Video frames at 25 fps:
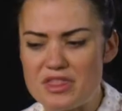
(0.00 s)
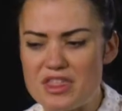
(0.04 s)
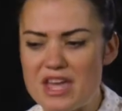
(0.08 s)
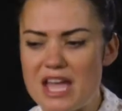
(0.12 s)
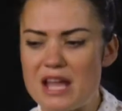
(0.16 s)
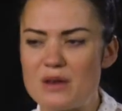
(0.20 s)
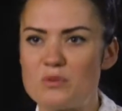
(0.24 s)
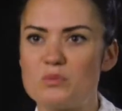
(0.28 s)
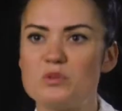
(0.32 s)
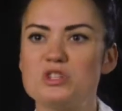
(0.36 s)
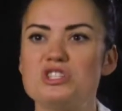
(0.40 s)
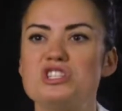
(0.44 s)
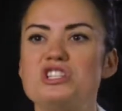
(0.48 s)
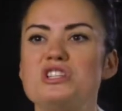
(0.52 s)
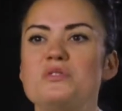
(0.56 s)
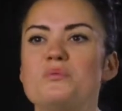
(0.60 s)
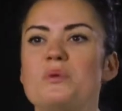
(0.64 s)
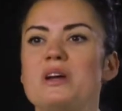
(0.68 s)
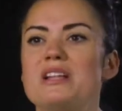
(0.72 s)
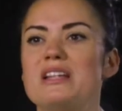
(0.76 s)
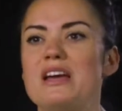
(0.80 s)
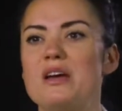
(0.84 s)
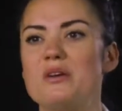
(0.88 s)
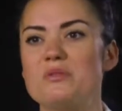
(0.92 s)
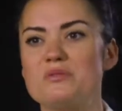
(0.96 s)
then when she
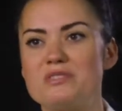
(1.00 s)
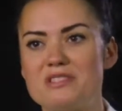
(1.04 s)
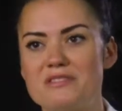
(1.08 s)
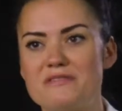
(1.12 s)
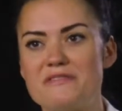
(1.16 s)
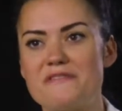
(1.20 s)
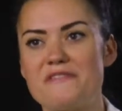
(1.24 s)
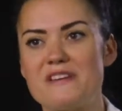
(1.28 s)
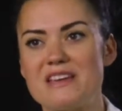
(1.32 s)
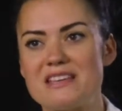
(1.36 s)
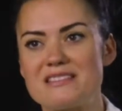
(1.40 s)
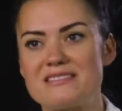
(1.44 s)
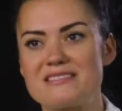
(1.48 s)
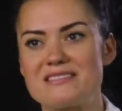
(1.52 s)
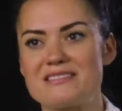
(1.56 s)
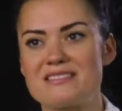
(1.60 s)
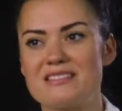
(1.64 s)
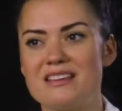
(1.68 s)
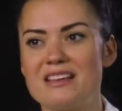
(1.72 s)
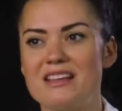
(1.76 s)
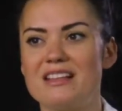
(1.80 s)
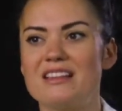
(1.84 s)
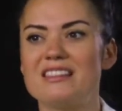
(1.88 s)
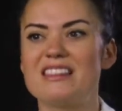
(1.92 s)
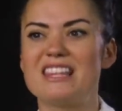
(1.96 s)
went out to face
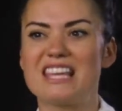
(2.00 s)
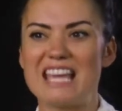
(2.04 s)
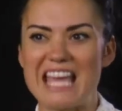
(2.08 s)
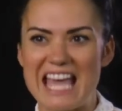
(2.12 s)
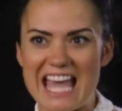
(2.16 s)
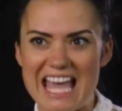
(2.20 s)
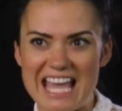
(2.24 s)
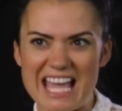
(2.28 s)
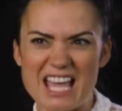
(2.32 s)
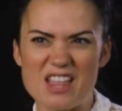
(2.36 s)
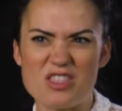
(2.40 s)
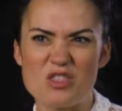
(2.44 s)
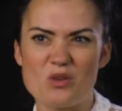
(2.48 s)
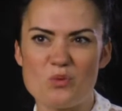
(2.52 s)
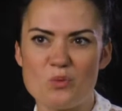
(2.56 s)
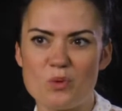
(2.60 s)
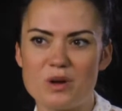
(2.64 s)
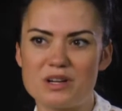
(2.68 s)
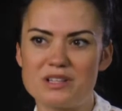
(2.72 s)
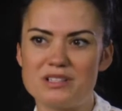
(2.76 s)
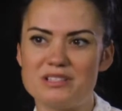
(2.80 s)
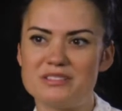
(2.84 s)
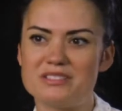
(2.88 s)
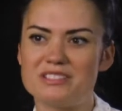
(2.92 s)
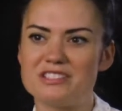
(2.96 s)
the king in the
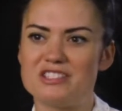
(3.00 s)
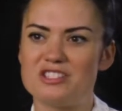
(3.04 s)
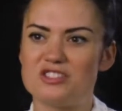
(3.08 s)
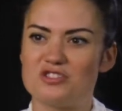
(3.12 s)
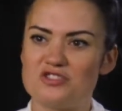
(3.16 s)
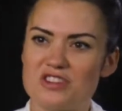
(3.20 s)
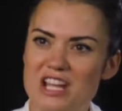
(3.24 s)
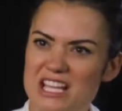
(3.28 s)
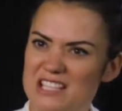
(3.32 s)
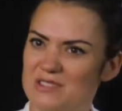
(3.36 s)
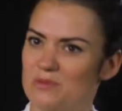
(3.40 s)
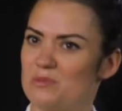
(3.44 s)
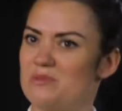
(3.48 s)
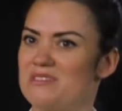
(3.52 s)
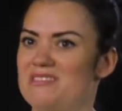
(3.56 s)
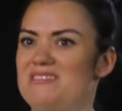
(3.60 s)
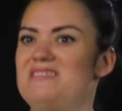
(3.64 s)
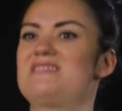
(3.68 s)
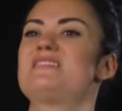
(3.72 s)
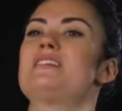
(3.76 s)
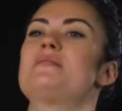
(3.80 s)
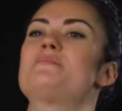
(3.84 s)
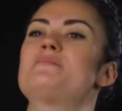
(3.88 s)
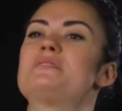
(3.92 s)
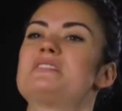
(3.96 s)
world, the dress was
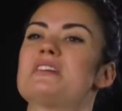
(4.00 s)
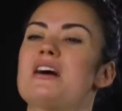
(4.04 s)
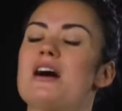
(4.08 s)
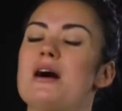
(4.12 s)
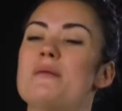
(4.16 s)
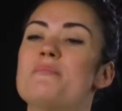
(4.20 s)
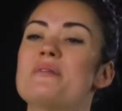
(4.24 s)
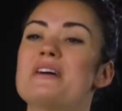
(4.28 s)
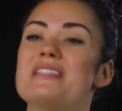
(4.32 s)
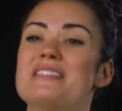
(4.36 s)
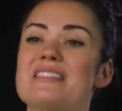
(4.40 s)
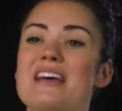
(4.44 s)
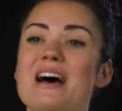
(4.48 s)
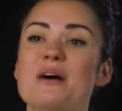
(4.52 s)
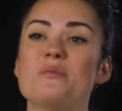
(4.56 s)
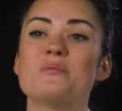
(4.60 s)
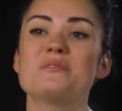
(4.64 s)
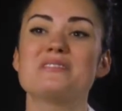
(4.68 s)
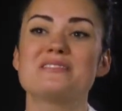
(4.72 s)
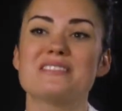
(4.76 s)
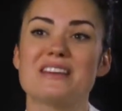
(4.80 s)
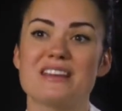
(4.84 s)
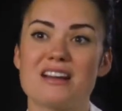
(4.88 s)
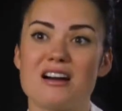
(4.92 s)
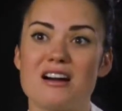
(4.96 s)
zipped up, and that
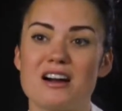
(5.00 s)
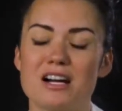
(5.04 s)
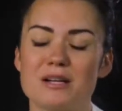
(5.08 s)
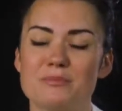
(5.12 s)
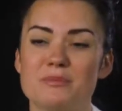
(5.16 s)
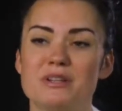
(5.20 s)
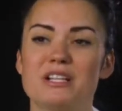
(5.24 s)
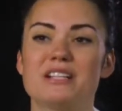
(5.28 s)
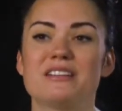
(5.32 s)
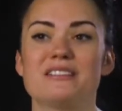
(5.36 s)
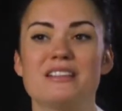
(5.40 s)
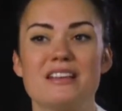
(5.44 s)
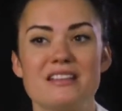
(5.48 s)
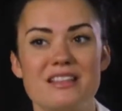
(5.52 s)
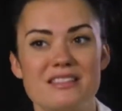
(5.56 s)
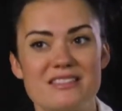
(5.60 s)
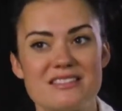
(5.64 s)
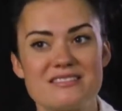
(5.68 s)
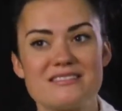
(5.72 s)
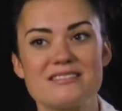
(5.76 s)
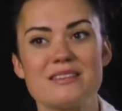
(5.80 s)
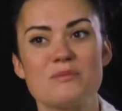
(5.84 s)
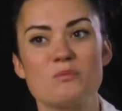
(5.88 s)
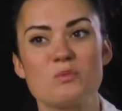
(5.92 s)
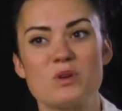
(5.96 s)
was like armour, in the
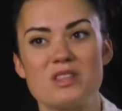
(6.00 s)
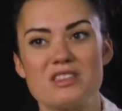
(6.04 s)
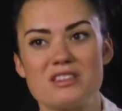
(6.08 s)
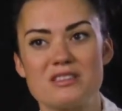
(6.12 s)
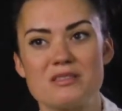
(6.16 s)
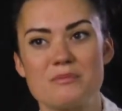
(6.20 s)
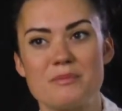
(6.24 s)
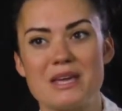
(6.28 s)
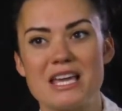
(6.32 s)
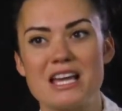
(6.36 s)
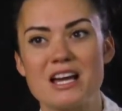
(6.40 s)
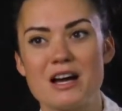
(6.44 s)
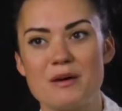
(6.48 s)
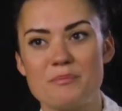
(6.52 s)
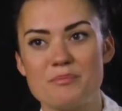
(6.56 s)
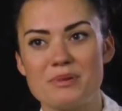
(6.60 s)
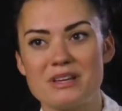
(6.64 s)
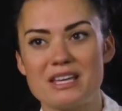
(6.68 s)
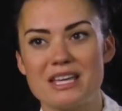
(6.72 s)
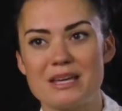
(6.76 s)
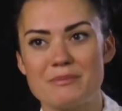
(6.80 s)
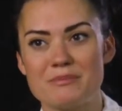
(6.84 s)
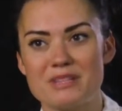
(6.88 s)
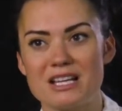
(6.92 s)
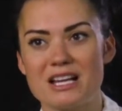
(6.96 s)
same way that the makeup
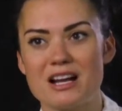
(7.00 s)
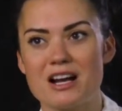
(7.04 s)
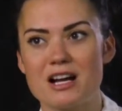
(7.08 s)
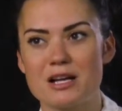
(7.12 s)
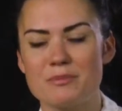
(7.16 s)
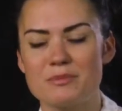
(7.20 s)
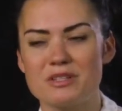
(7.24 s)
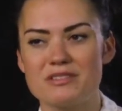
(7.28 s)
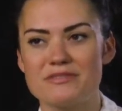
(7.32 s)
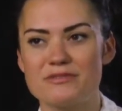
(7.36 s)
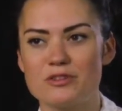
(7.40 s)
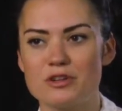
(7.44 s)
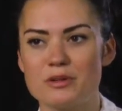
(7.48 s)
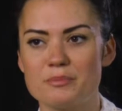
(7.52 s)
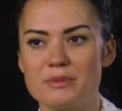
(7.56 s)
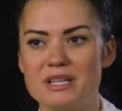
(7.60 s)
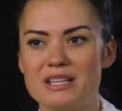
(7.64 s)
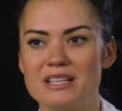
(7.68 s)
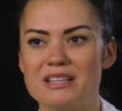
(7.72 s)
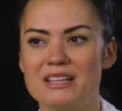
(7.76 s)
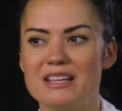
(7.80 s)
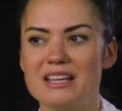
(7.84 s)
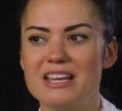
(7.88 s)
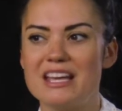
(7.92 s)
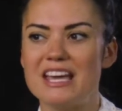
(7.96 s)
became like armour for
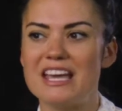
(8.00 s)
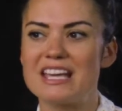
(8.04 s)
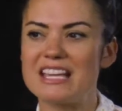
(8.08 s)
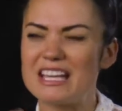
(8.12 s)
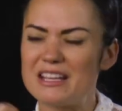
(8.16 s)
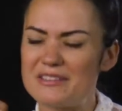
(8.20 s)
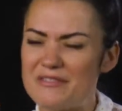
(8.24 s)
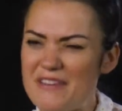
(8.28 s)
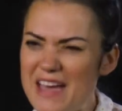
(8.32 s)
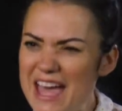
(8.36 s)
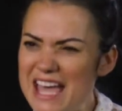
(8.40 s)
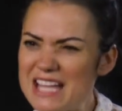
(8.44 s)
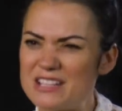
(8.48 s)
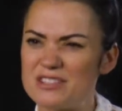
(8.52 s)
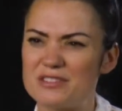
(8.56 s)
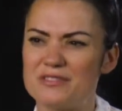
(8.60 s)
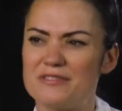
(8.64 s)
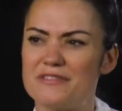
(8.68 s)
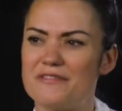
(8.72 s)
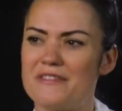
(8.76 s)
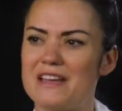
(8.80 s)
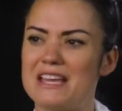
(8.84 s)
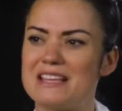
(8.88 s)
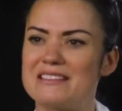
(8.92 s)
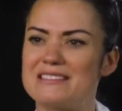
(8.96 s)
me. It kind of hid her
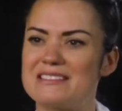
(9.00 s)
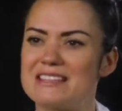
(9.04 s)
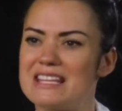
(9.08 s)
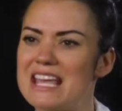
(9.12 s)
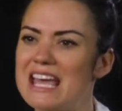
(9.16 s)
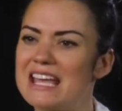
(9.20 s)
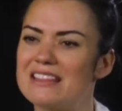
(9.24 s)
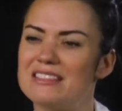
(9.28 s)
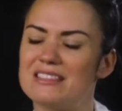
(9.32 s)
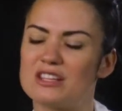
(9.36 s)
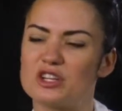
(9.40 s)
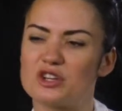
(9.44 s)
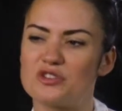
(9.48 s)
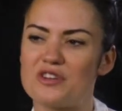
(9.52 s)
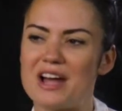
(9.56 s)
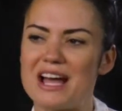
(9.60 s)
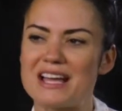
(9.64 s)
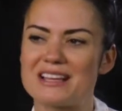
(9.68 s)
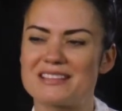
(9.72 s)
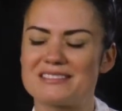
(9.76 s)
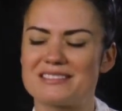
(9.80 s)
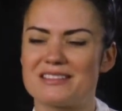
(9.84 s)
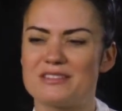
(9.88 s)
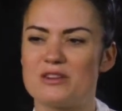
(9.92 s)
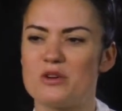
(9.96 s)
face and hid the
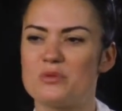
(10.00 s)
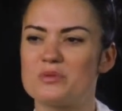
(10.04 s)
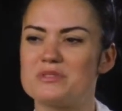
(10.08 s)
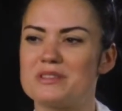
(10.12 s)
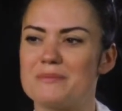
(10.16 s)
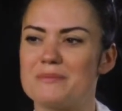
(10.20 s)
cracks, and I always